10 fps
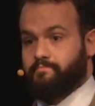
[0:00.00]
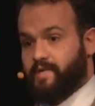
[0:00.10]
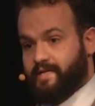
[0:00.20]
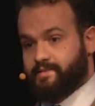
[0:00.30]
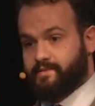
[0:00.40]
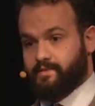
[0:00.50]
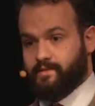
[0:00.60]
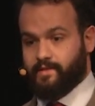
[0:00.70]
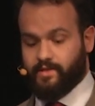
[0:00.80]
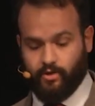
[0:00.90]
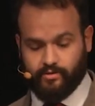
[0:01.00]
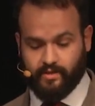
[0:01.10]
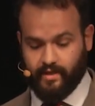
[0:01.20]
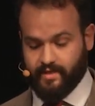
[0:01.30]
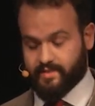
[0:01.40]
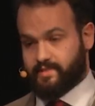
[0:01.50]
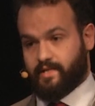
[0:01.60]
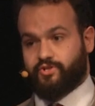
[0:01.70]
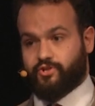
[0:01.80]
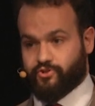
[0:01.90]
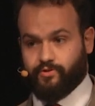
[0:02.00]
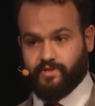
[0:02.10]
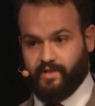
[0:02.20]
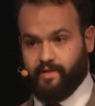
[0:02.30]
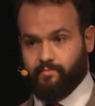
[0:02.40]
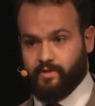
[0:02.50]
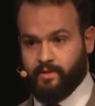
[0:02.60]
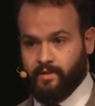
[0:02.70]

but not in such a short time.